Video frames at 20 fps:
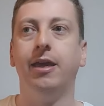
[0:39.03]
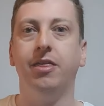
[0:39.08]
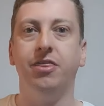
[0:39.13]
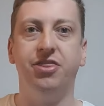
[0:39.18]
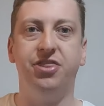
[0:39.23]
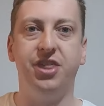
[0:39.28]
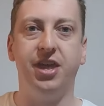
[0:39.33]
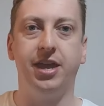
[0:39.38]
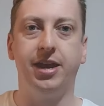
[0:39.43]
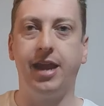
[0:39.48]

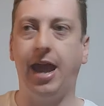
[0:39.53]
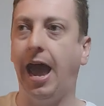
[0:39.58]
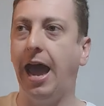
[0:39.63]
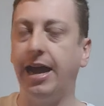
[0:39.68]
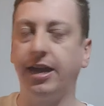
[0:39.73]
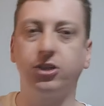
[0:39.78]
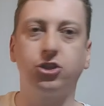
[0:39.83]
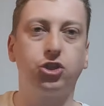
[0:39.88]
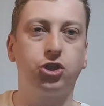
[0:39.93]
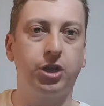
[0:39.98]
that
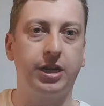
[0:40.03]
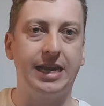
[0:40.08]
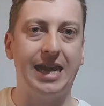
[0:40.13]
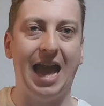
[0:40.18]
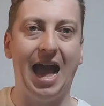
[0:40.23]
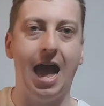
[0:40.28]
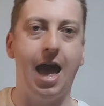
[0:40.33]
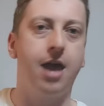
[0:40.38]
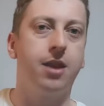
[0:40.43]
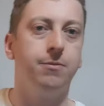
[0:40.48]

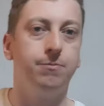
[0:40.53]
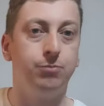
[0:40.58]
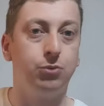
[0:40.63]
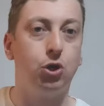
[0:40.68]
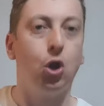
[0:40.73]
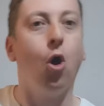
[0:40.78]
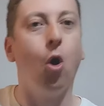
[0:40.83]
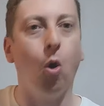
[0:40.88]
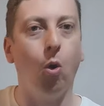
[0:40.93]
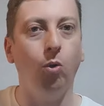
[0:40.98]
actually Adam
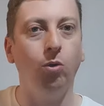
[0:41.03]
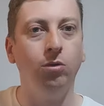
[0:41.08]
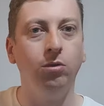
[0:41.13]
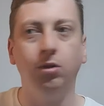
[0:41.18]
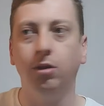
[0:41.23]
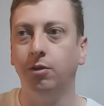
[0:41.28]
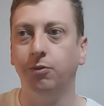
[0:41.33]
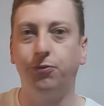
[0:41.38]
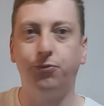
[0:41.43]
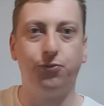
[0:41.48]

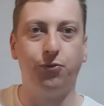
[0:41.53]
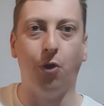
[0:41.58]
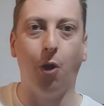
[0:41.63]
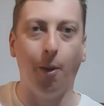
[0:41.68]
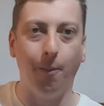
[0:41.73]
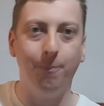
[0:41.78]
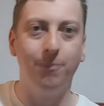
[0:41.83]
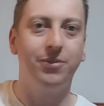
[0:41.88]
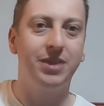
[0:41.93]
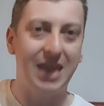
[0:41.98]
Cole
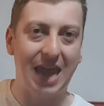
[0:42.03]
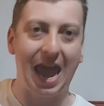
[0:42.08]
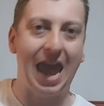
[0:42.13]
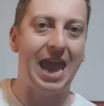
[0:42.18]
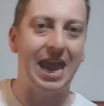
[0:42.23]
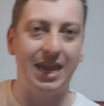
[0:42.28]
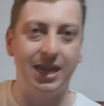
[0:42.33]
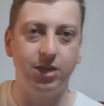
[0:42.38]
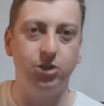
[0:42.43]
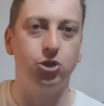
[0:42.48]
from the
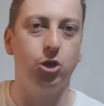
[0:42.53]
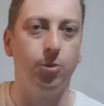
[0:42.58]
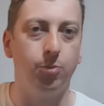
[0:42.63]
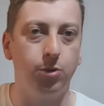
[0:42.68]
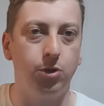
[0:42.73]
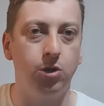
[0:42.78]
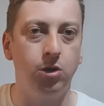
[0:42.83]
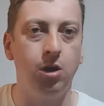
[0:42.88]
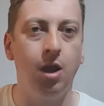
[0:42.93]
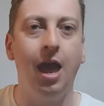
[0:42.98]

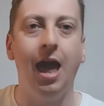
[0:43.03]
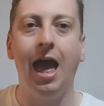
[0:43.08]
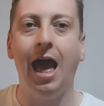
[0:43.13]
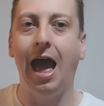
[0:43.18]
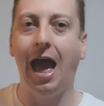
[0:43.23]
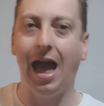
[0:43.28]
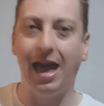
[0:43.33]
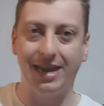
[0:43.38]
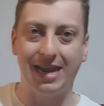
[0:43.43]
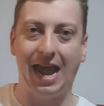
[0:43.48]
AEW
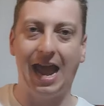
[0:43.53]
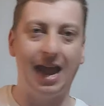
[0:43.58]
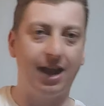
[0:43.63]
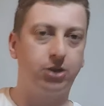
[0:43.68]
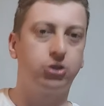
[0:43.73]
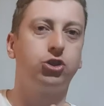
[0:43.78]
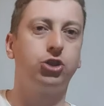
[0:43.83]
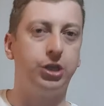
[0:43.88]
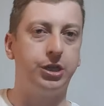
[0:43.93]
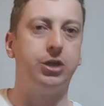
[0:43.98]
had
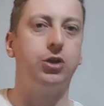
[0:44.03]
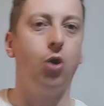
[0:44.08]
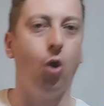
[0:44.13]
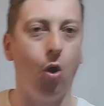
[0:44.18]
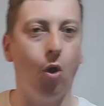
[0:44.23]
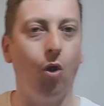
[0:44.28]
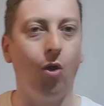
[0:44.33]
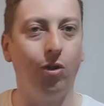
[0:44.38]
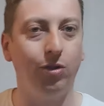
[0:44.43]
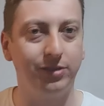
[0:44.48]
actually
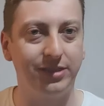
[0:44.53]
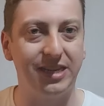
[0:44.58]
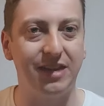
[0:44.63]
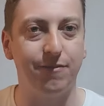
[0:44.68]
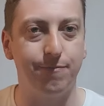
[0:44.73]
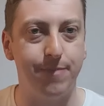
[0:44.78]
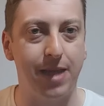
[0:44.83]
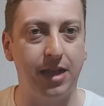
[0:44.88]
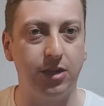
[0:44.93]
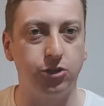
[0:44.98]
called
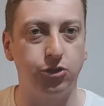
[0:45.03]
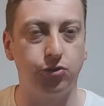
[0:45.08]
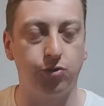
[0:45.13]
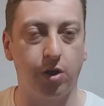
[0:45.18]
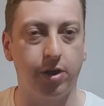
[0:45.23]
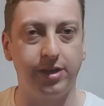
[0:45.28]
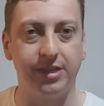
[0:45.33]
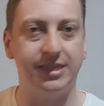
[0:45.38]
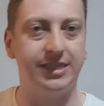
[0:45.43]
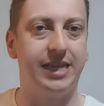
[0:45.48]
Dave Meltzer
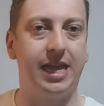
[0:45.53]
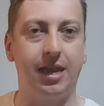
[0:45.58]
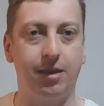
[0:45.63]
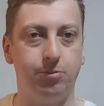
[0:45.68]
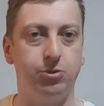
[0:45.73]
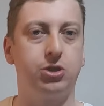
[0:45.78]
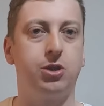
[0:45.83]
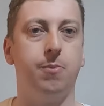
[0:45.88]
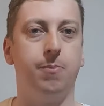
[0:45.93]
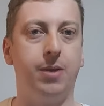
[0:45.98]
out and said he
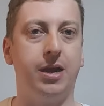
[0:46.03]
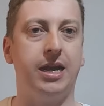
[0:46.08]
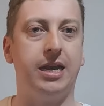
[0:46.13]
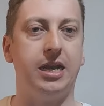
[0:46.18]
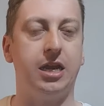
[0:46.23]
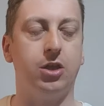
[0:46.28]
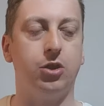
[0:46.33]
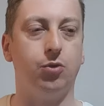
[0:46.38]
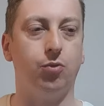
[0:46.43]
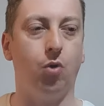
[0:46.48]
was
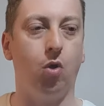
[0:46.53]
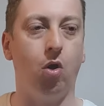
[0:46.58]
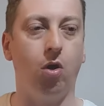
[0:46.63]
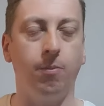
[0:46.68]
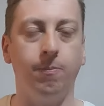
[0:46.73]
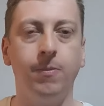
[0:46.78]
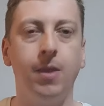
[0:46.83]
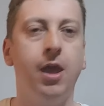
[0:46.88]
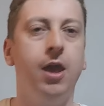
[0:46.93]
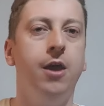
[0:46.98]
completely in the
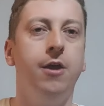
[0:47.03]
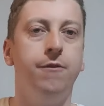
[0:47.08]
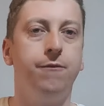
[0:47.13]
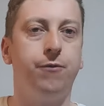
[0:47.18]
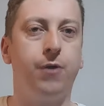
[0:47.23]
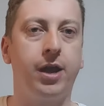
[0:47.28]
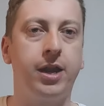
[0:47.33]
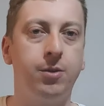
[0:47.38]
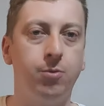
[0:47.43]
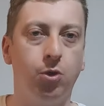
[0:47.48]
wrong.
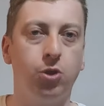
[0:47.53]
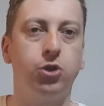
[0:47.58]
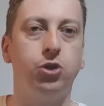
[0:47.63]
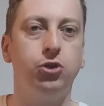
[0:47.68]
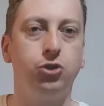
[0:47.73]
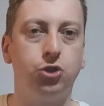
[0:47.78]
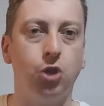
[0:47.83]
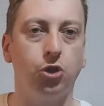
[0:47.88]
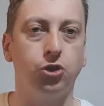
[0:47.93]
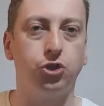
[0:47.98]
For anyone
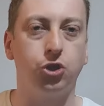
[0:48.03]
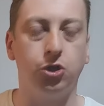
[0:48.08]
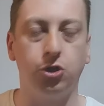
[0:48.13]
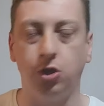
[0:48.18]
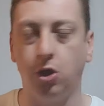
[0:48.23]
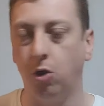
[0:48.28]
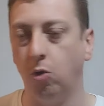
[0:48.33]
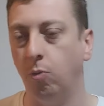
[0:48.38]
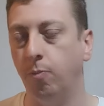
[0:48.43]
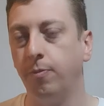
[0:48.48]
who doesn't
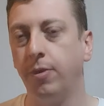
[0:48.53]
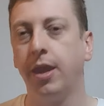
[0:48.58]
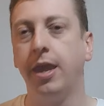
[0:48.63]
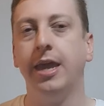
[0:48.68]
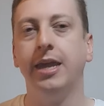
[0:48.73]
know,